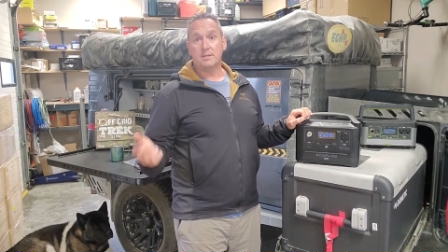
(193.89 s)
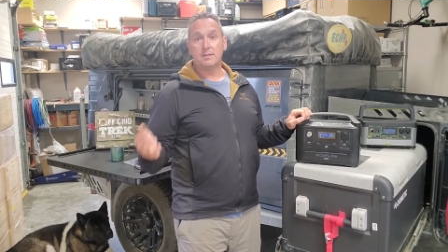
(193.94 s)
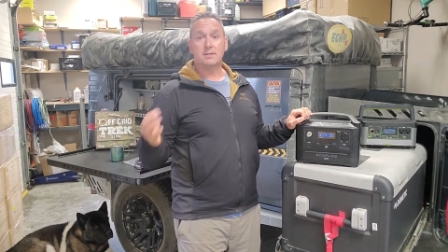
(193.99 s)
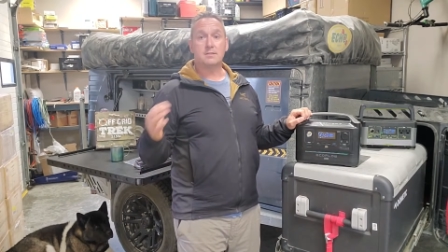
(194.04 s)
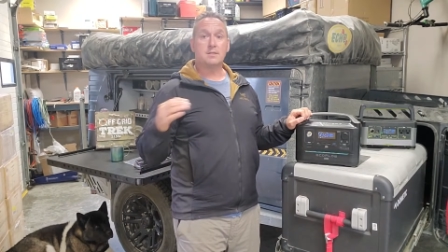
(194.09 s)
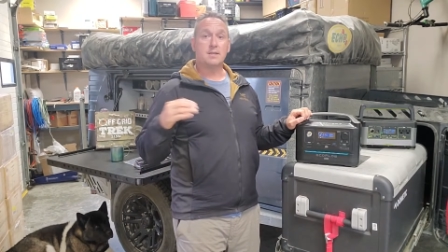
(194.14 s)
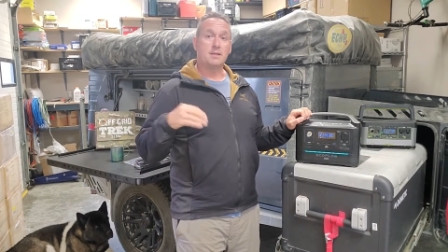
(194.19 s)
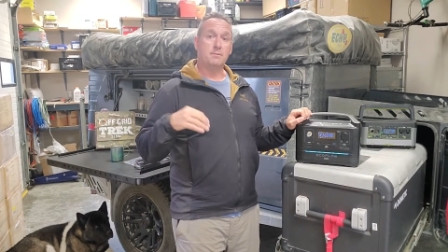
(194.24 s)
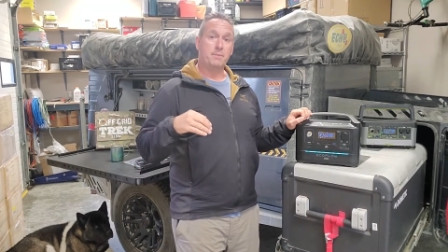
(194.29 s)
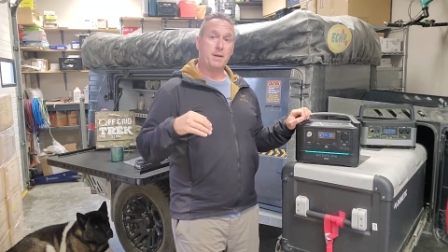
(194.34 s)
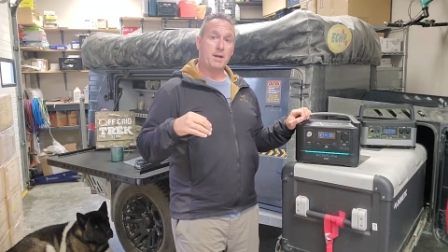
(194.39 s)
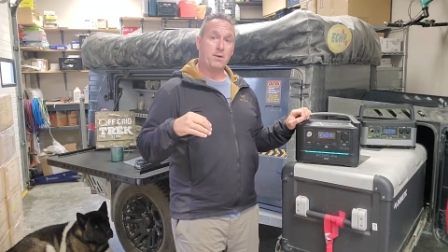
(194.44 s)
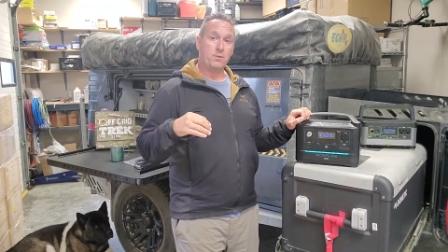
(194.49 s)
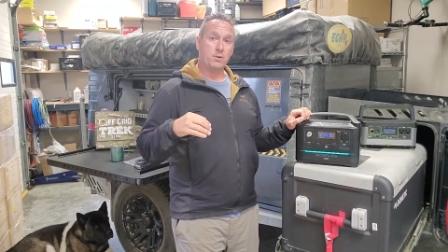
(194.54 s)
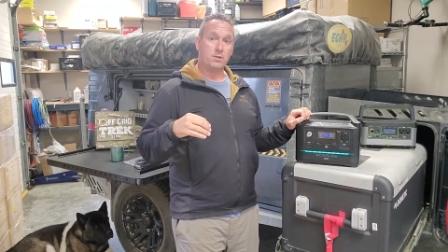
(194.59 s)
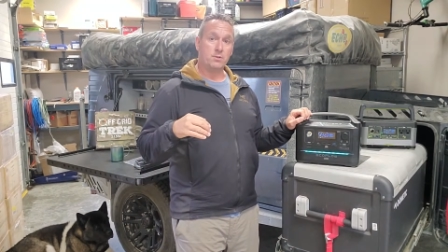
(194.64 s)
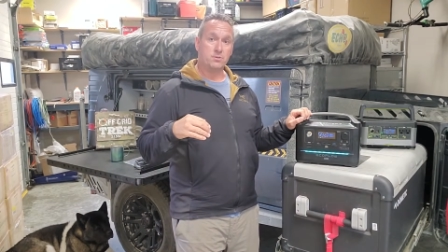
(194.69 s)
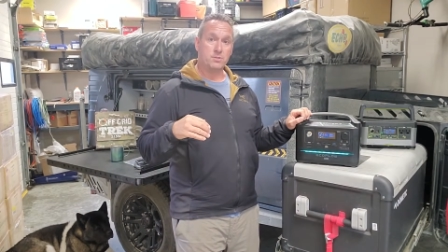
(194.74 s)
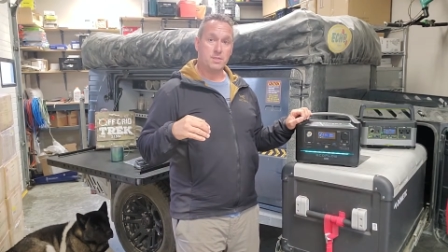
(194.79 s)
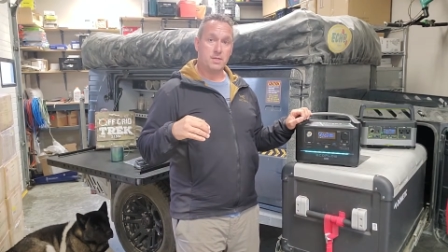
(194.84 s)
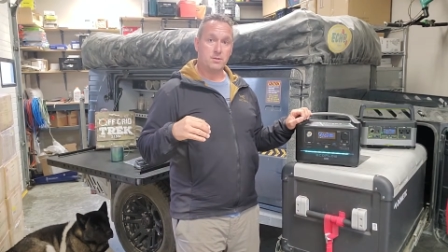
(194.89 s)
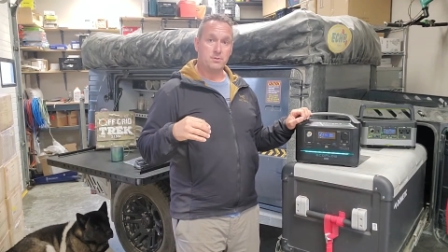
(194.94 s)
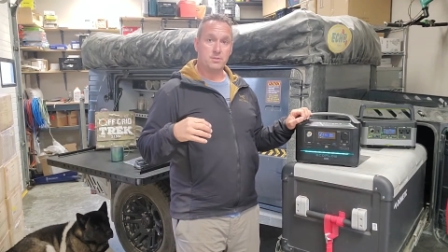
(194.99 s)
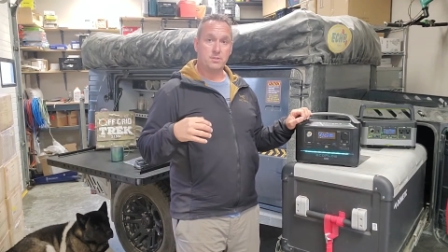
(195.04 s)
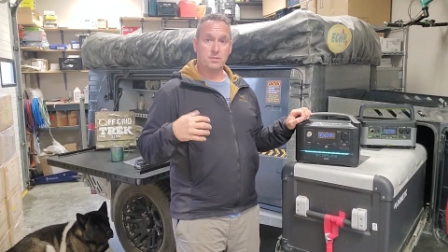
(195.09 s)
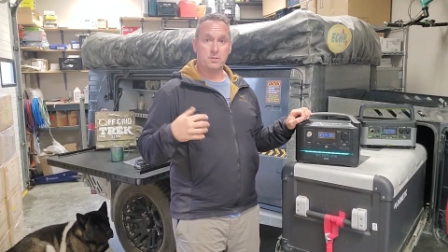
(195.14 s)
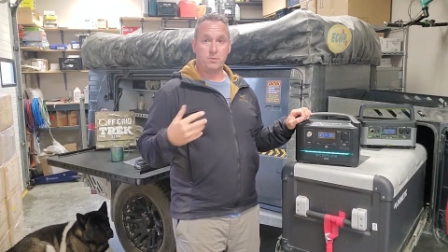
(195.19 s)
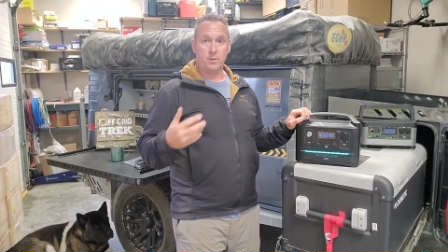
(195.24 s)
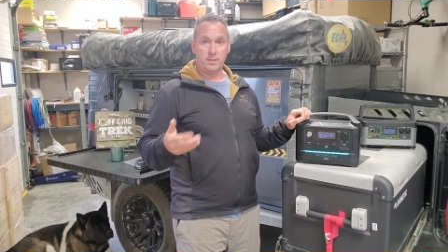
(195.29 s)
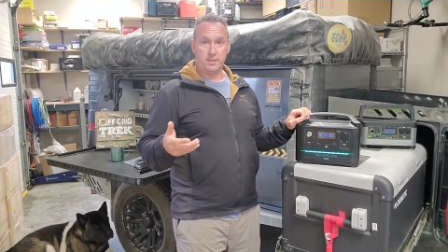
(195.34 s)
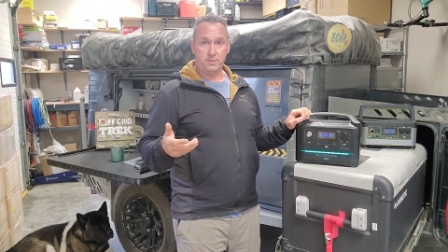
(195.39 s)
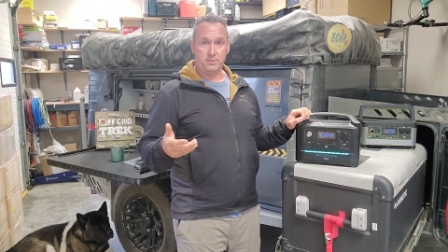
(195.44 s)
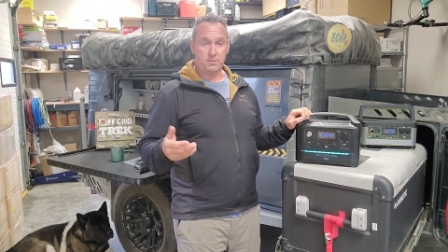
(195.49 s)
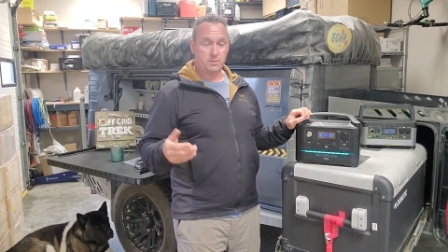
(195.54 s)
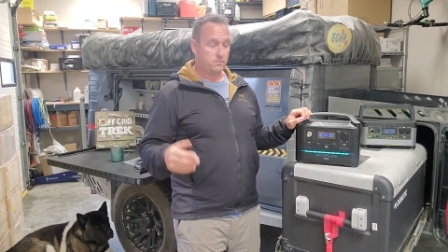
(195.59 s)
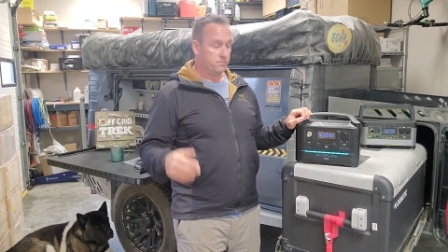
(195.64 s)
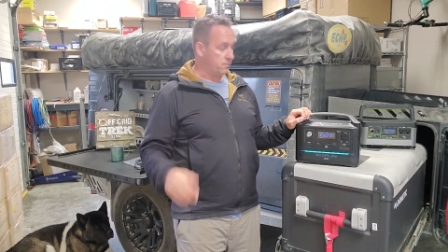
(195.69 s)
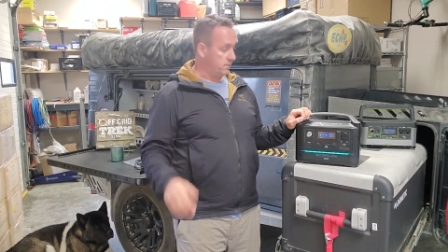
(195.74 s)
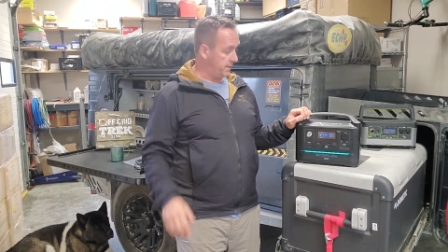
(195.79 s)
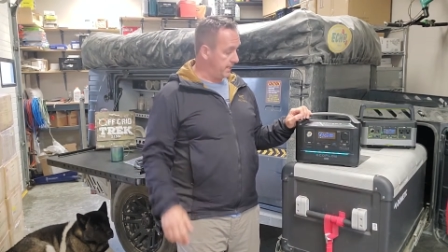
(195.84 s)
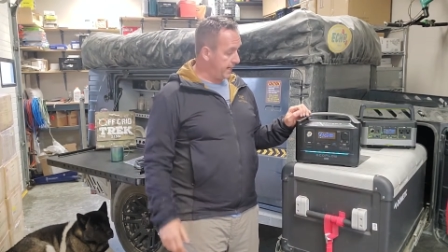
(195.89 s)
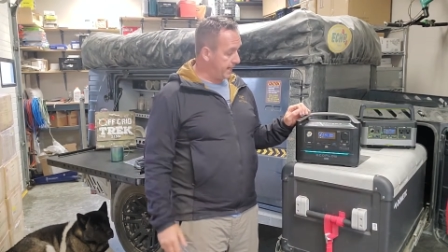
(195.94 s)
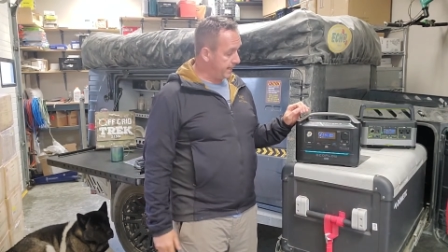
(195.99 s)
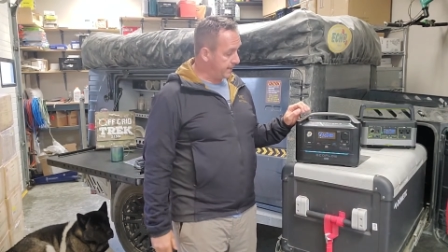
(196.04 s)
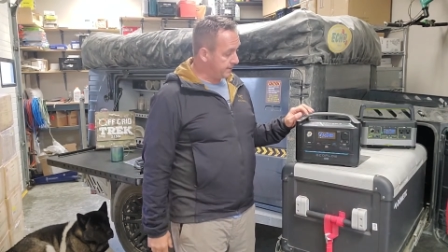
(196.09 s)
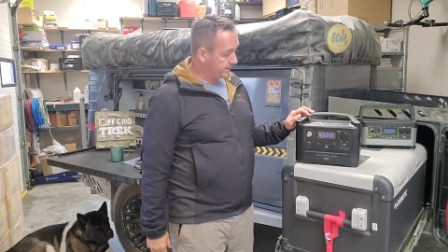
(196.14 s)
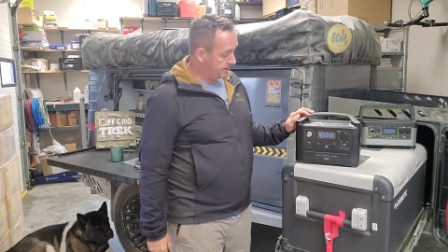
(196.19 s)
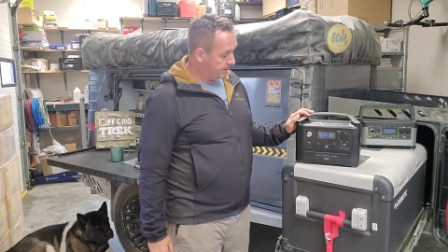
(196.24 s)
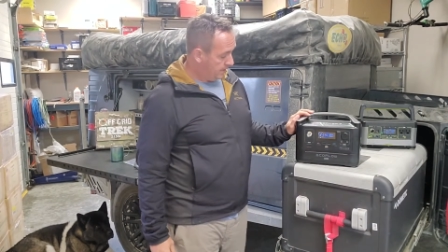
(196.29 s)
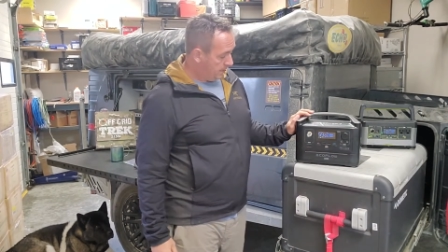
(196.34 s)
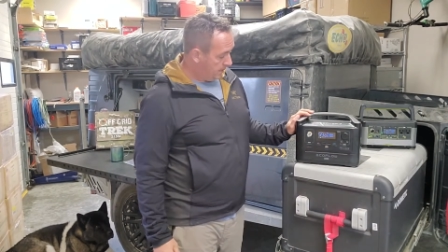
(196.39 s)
Let's say the power goes out and you want to use it for that.